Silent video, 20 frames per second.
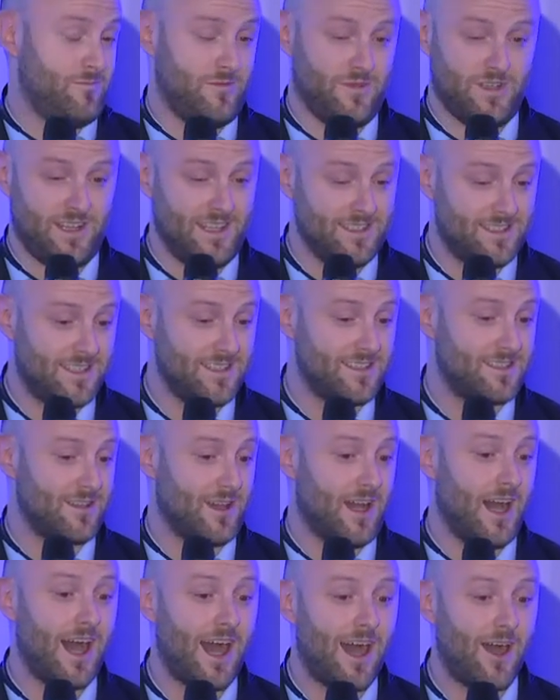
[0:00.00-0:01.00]
this is
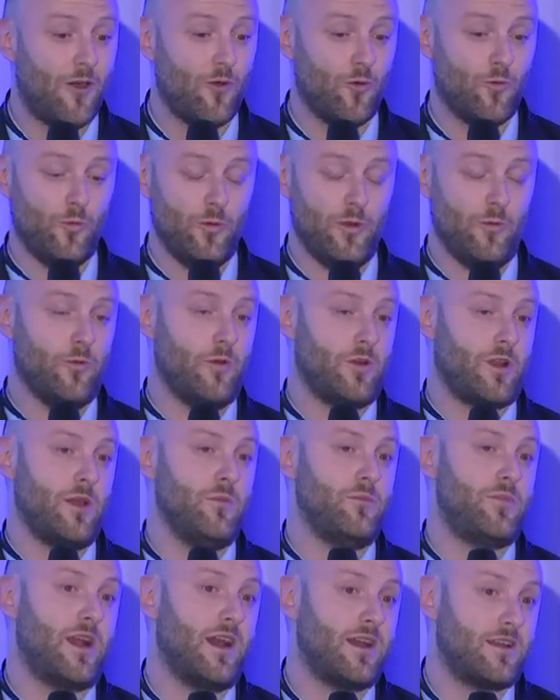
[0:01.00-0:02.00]
how we work
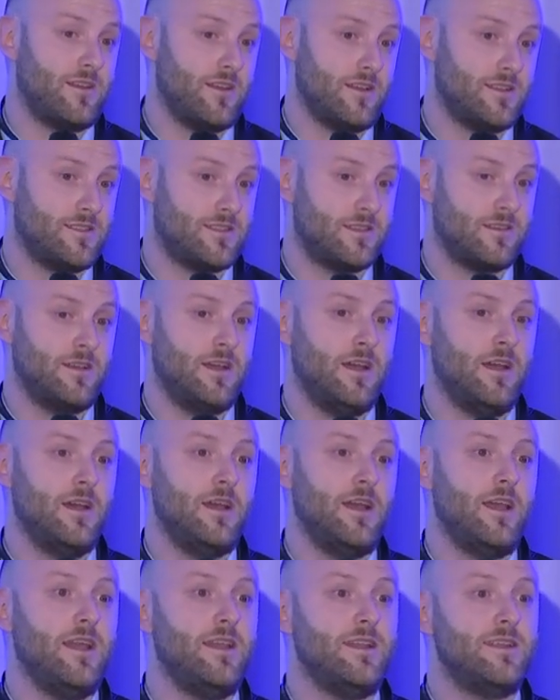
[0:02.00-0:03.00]
in practice,
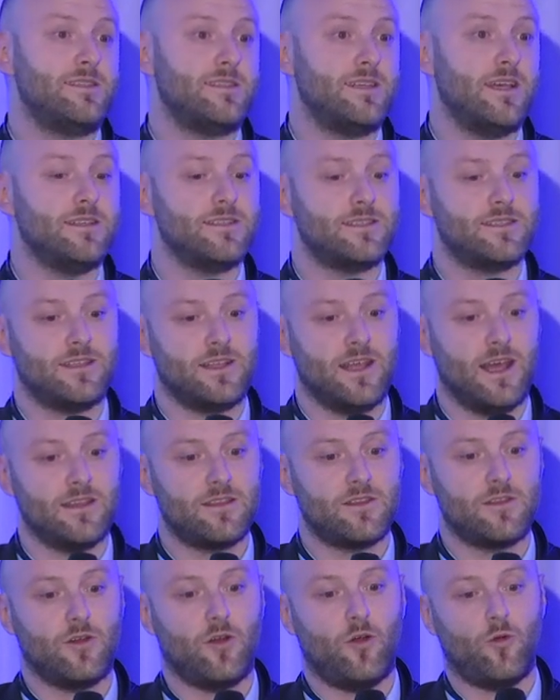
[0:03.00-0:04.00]
in the sense
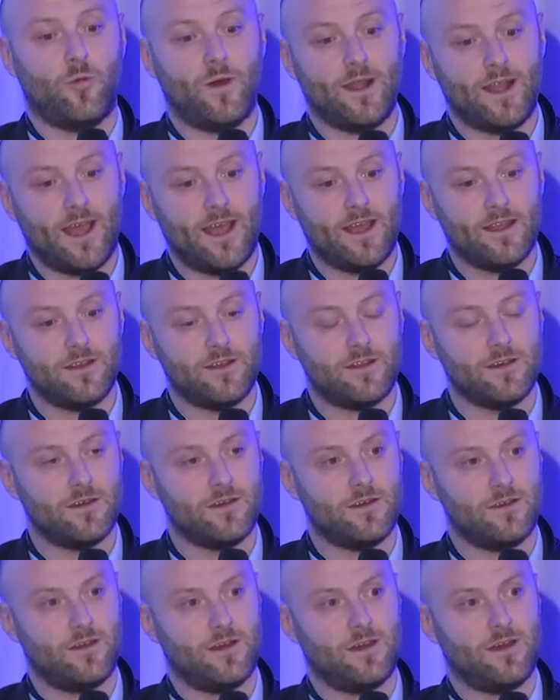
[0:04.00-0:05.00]
that on one end,
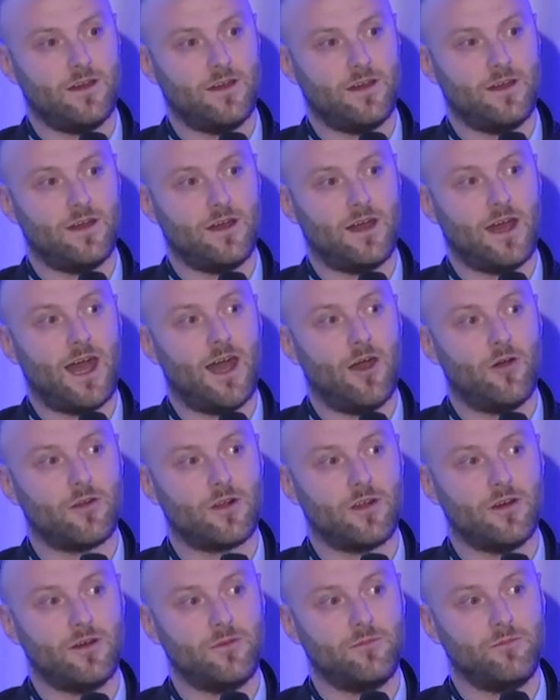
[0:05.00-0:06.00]

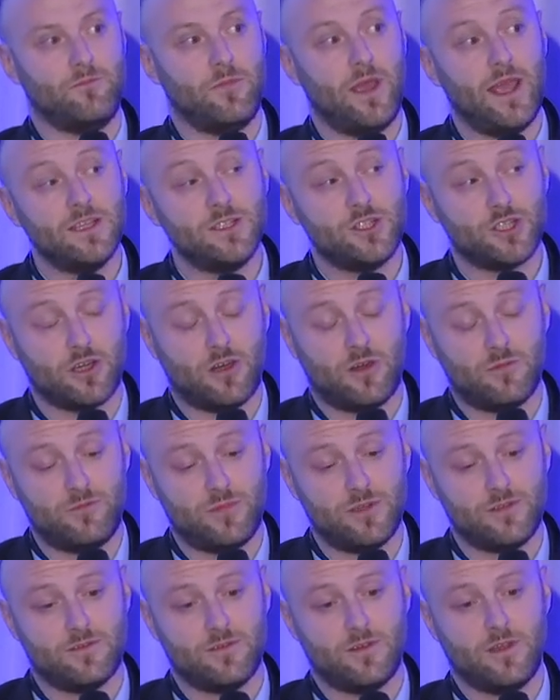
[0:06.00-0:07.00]
our main
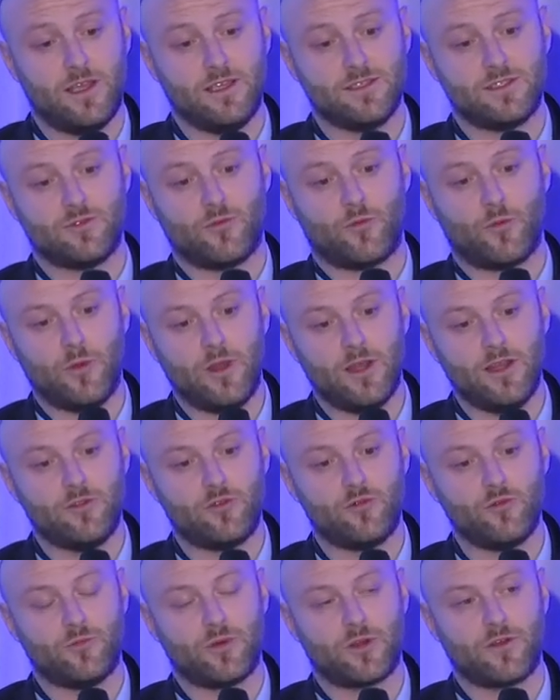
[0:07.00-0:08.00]
job is really
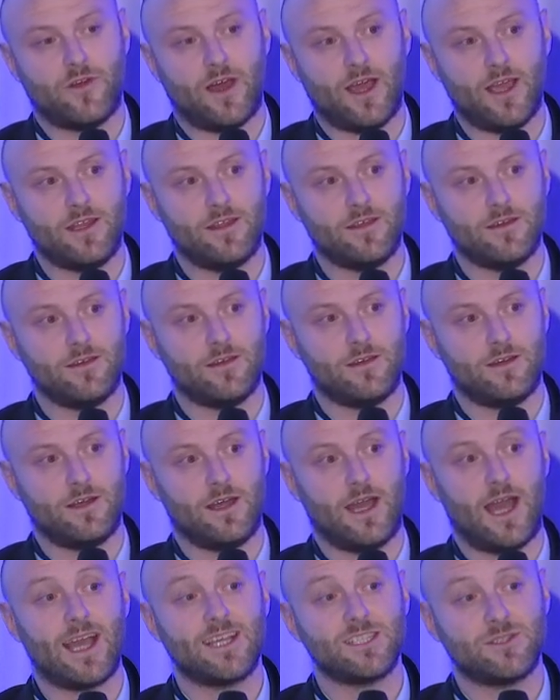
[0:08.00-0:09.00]
to provide
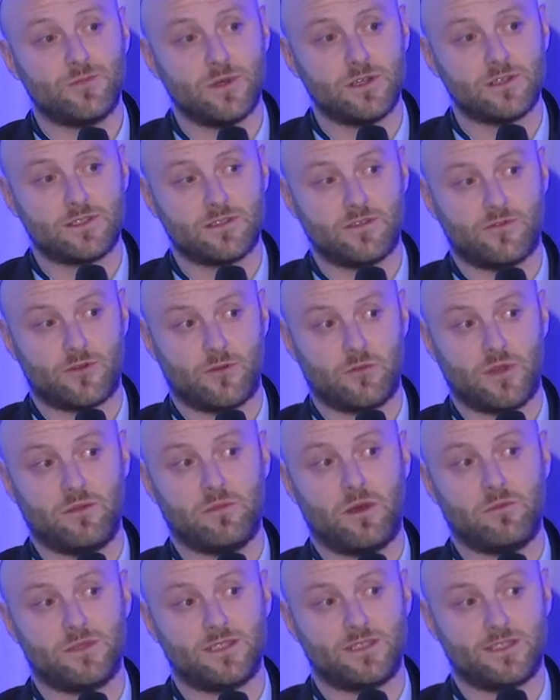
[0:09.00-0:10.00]
experts from the
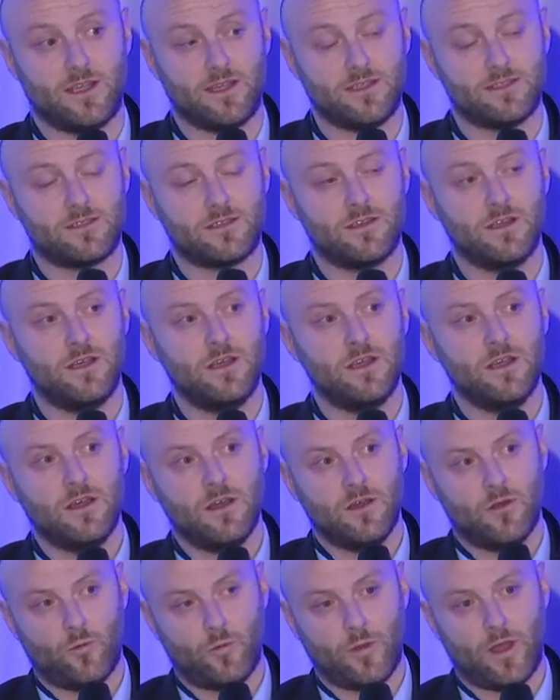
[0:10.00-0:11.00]
member states.
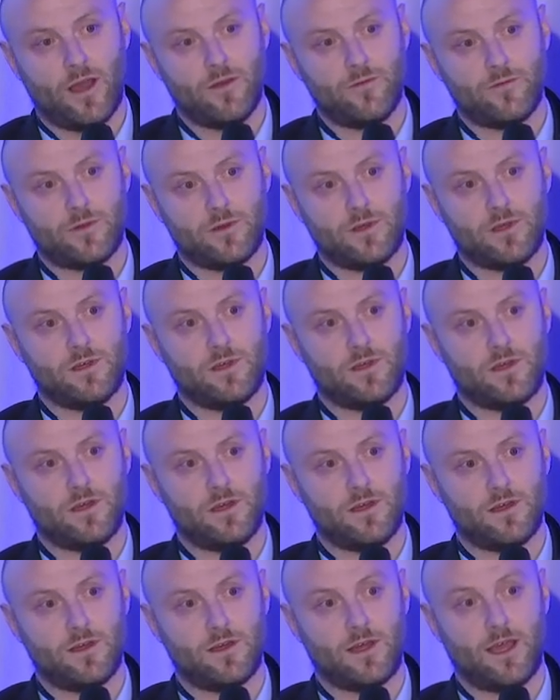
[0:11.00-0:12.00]
We have
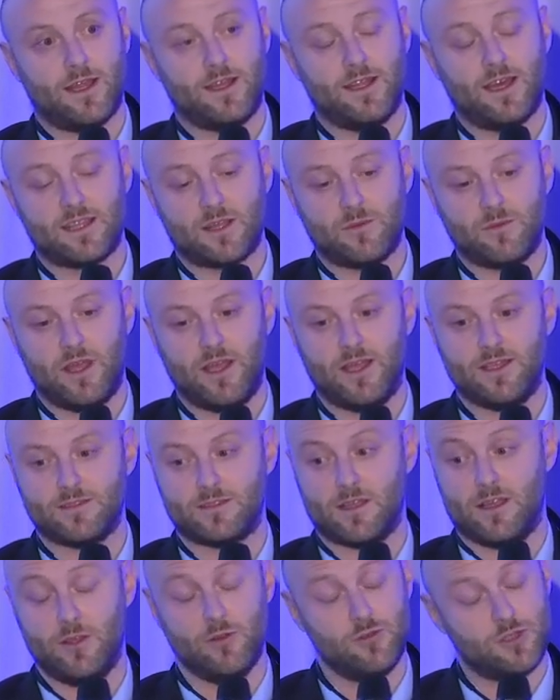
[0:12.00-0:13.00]
a
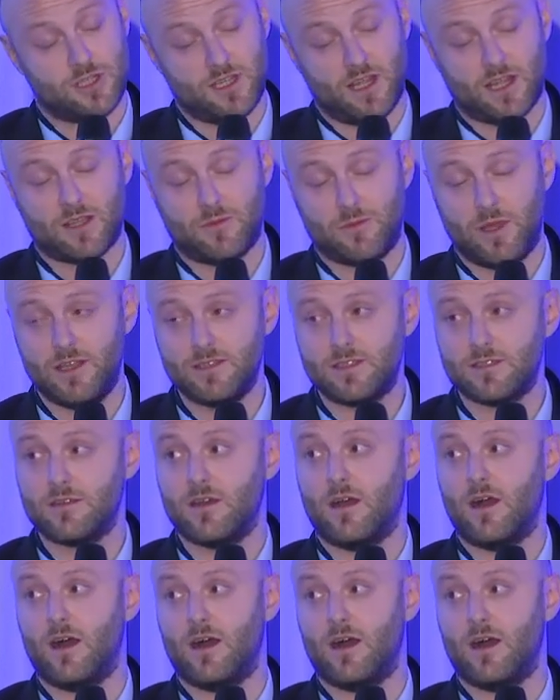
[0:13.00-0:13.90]
database, a huge database,